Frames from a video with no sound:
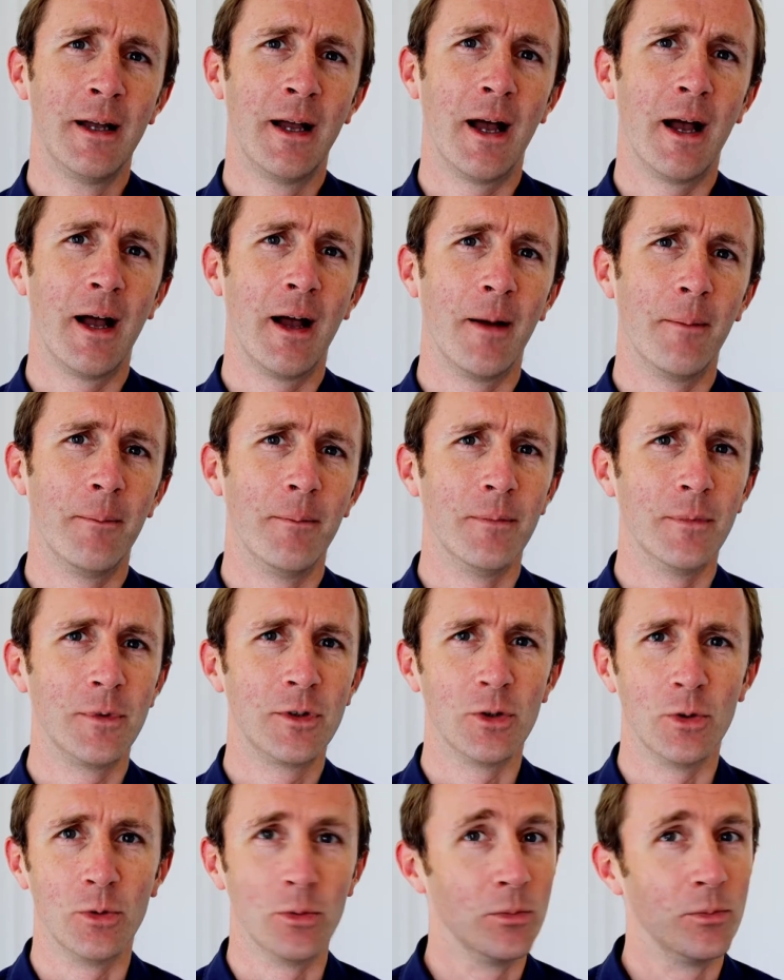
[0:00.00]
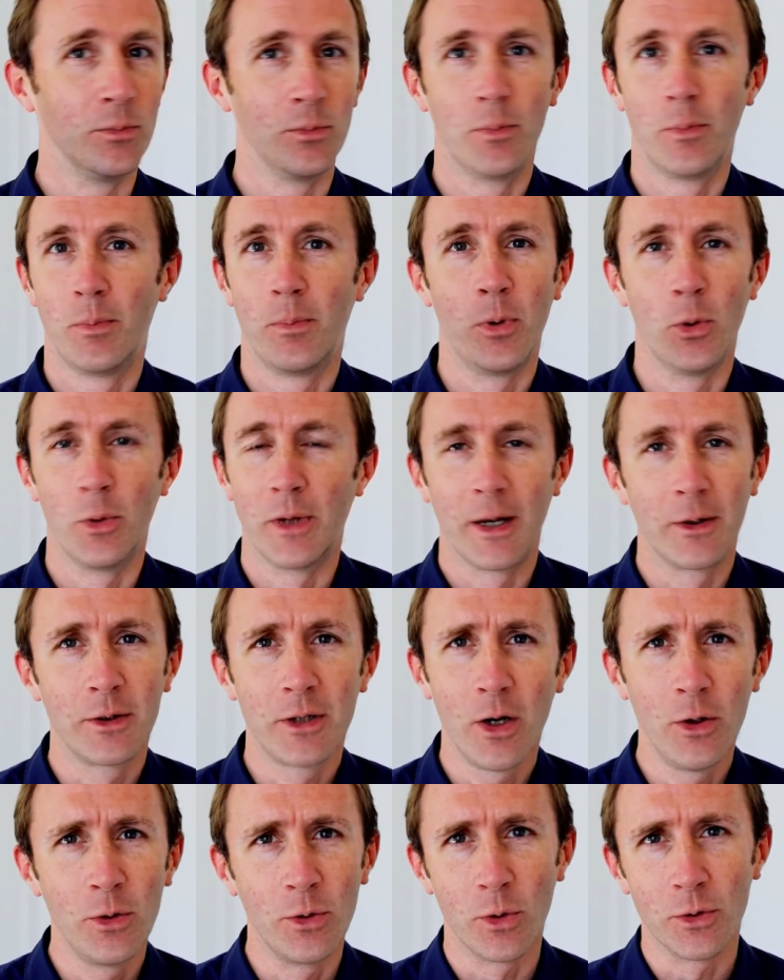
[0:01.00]
to pull down
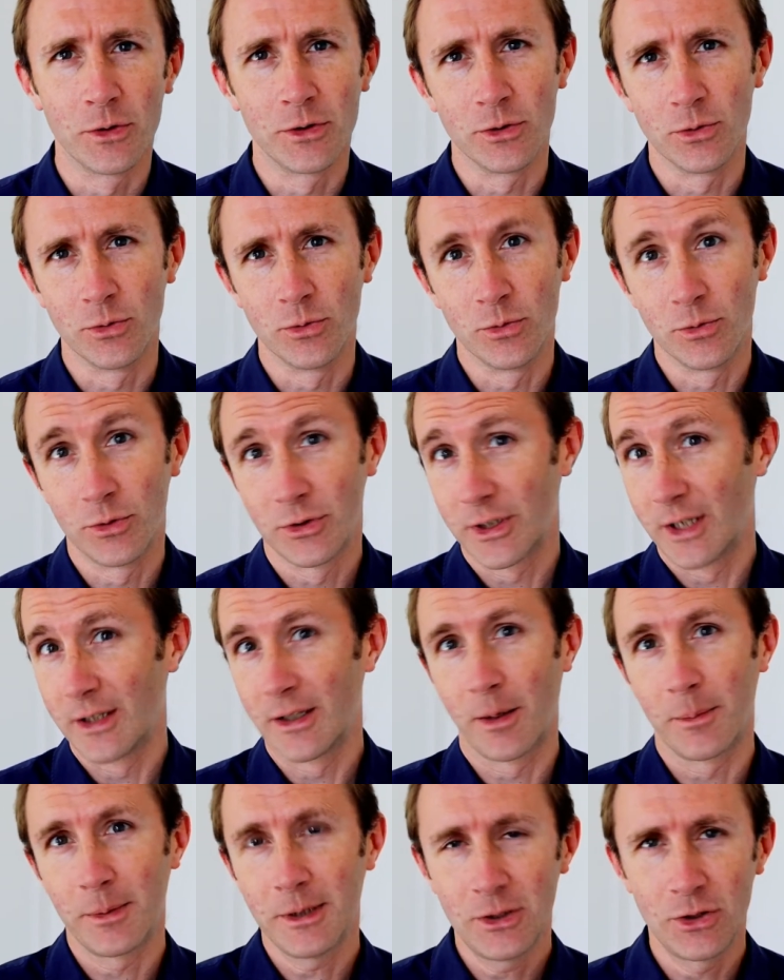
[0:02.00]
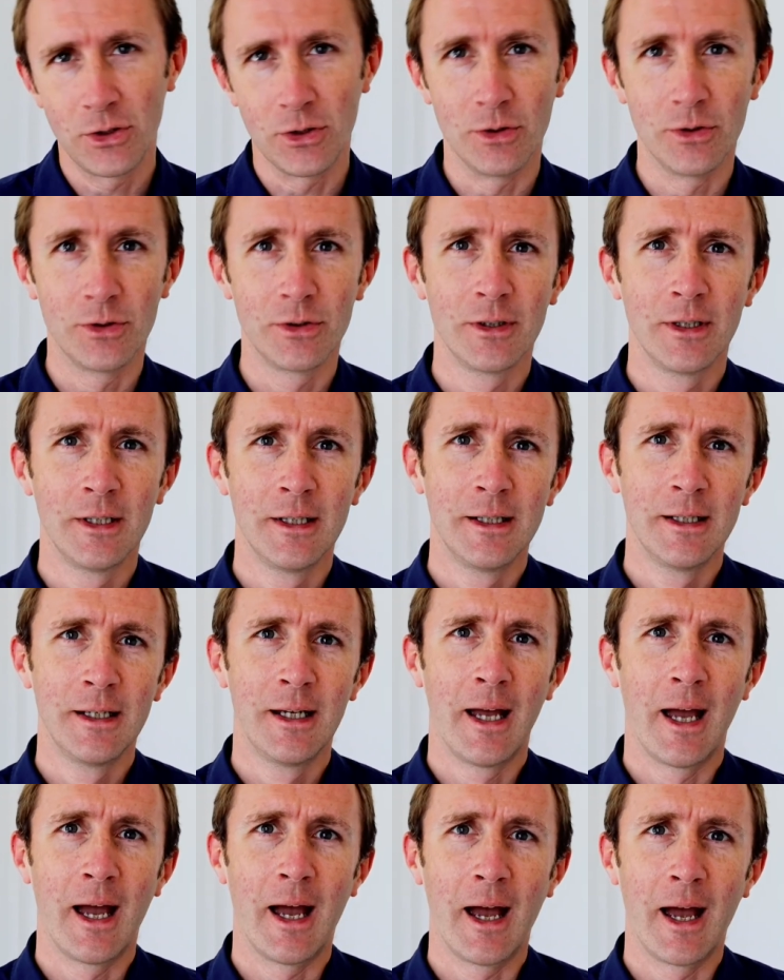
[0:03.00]
code or to send up issues.
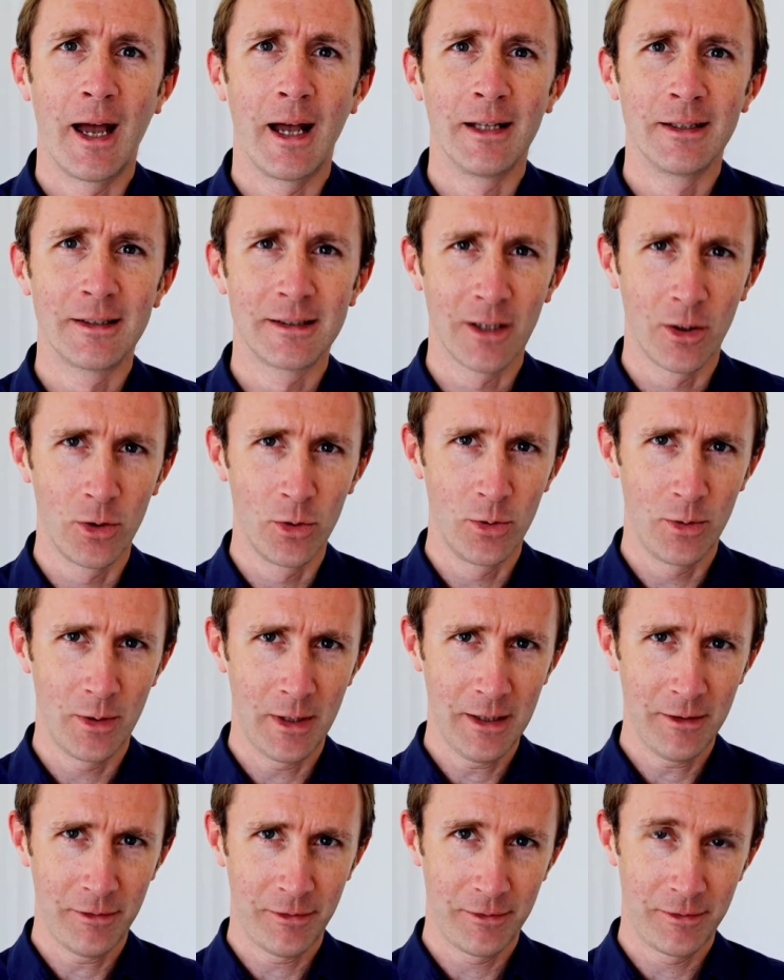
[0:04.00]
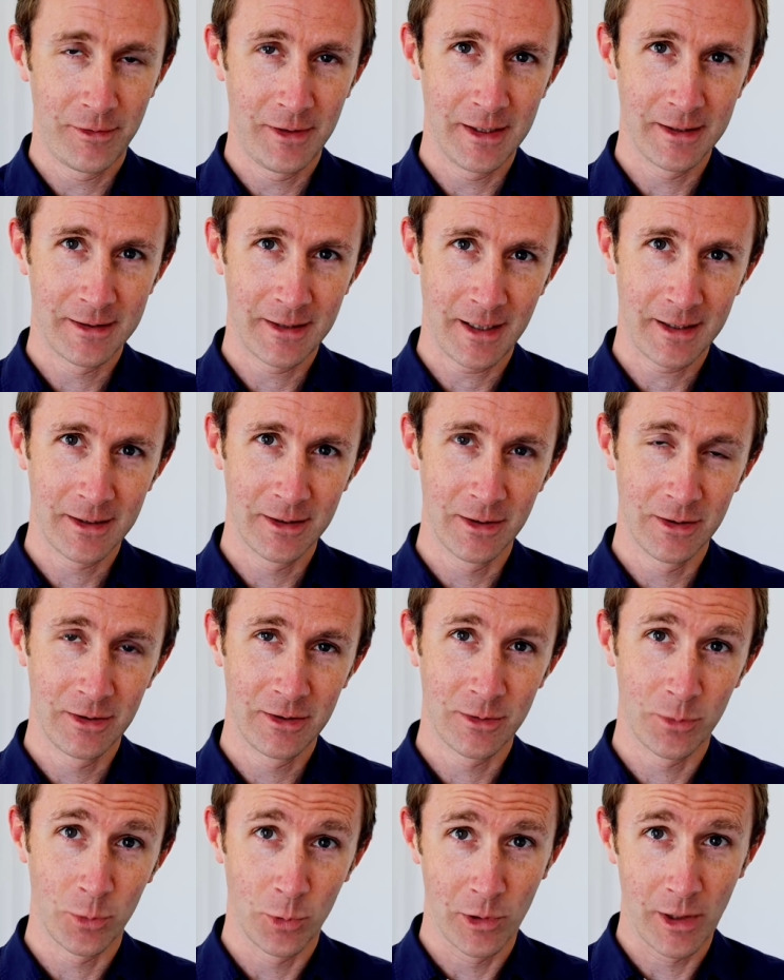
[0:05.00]
And so if the
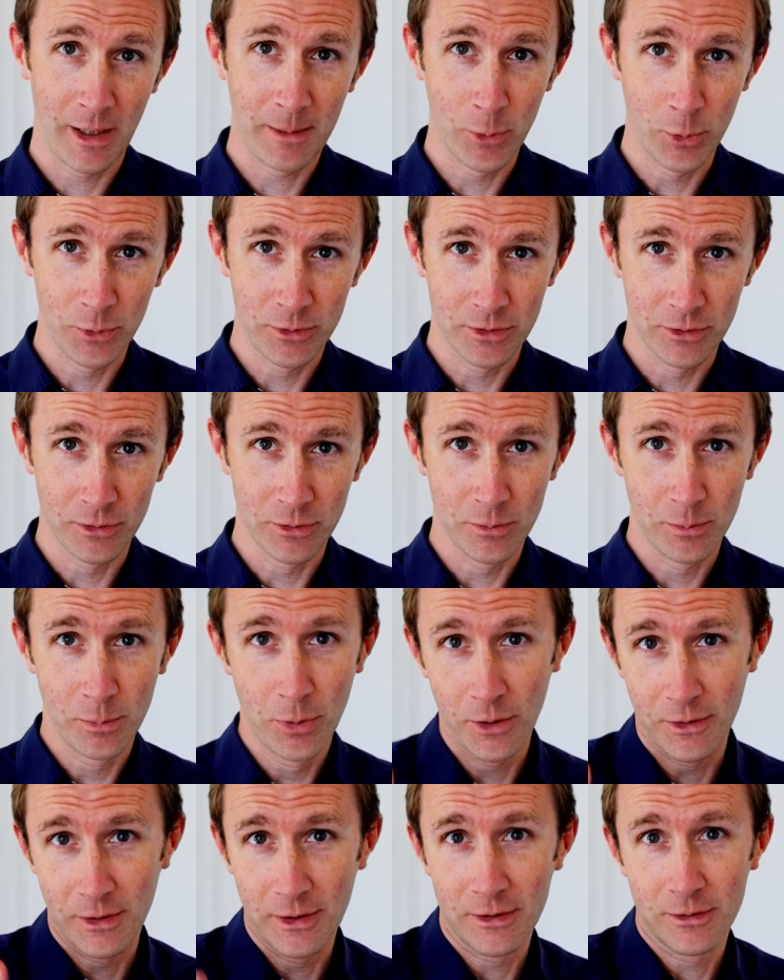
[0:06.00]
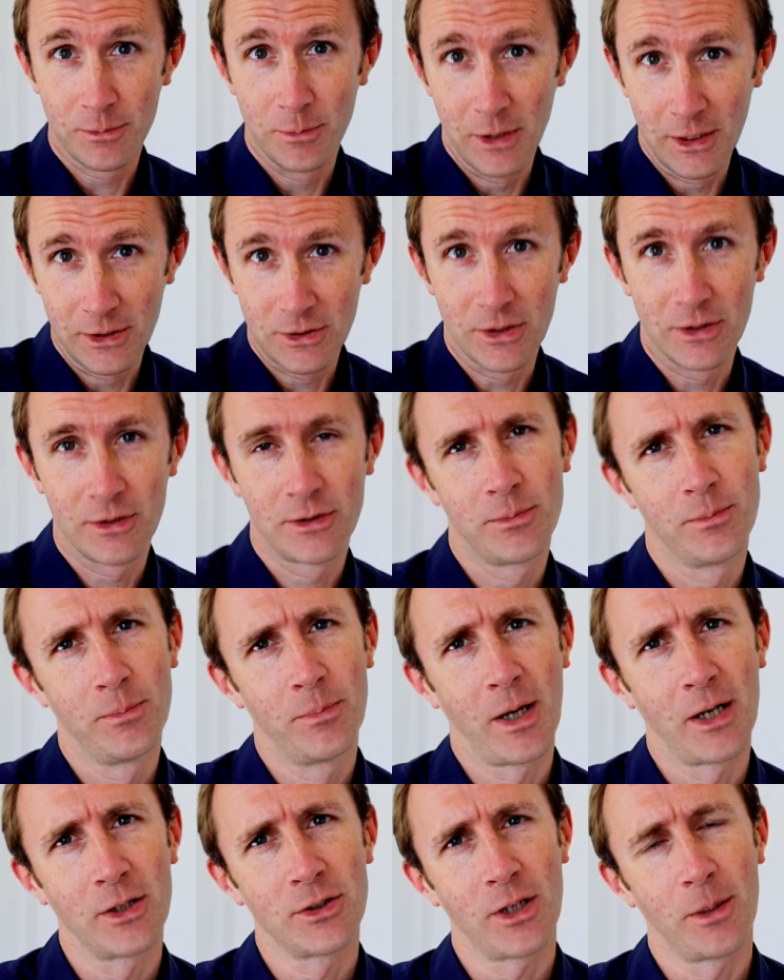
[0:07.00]
attackers were able to put this malicious
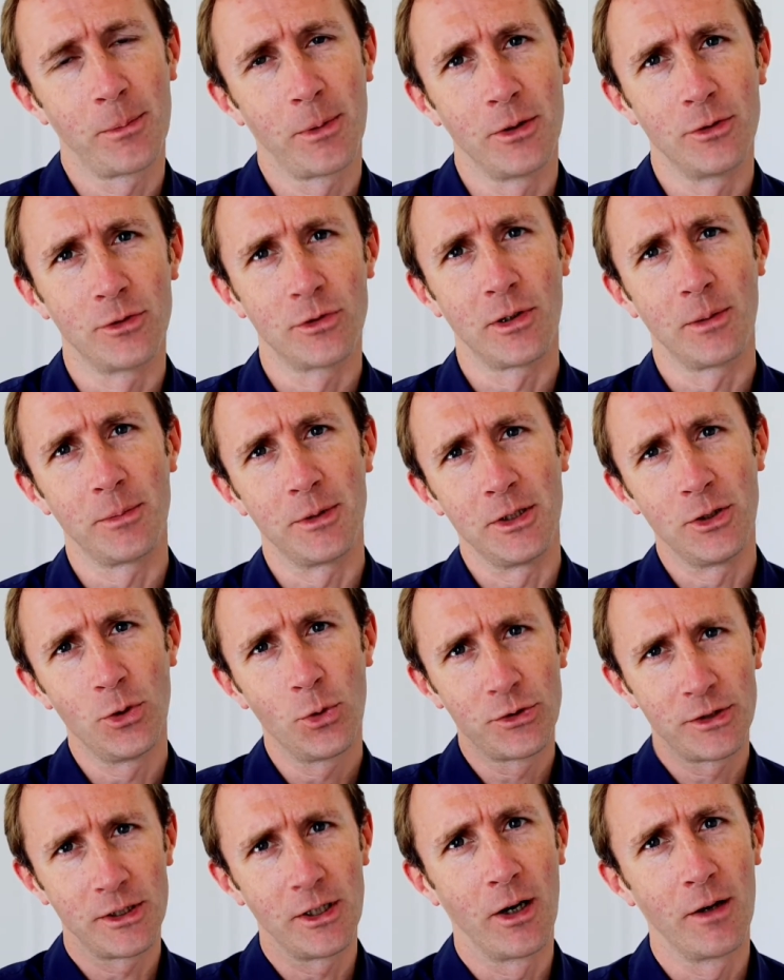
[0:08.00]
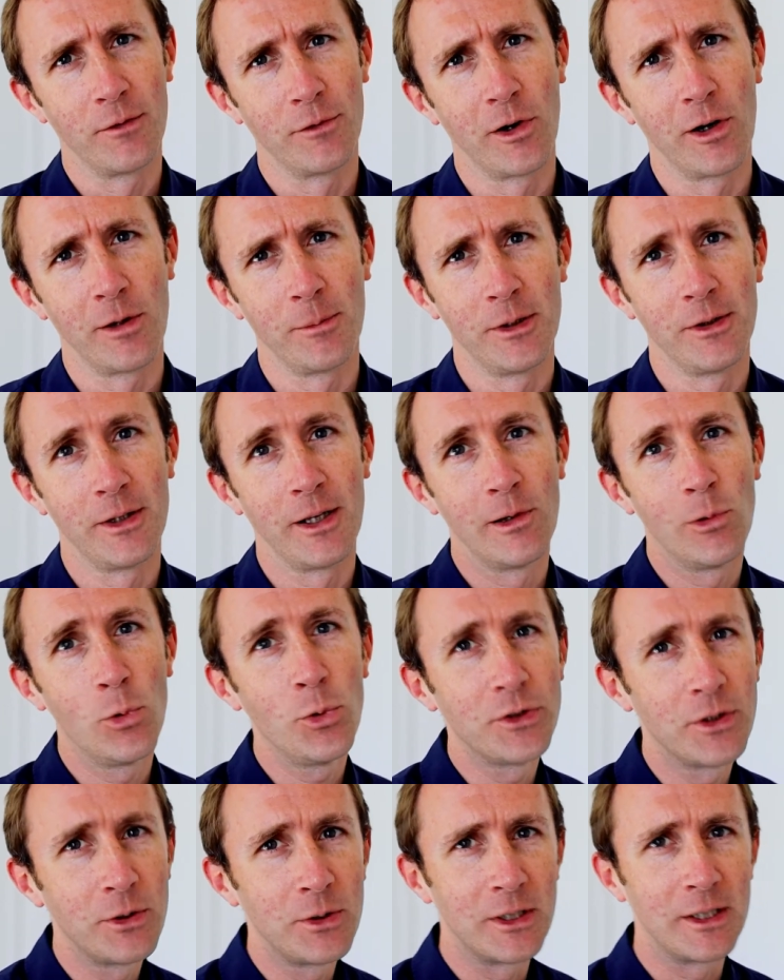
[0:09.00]
bash upload script in your CI environment, they're
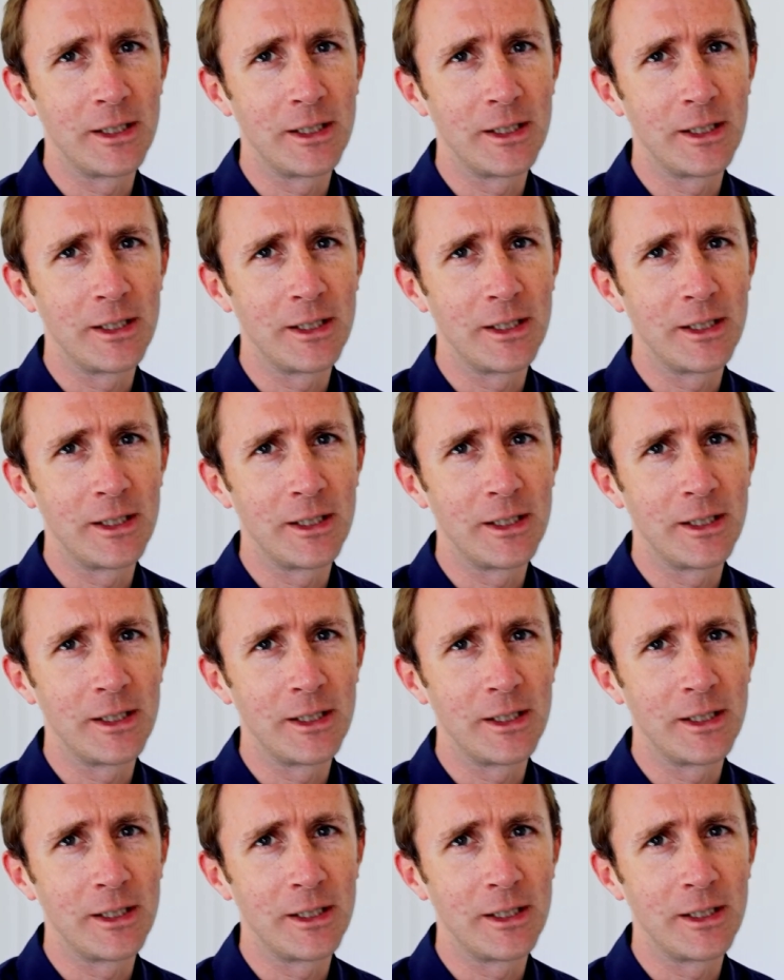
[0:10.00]
also going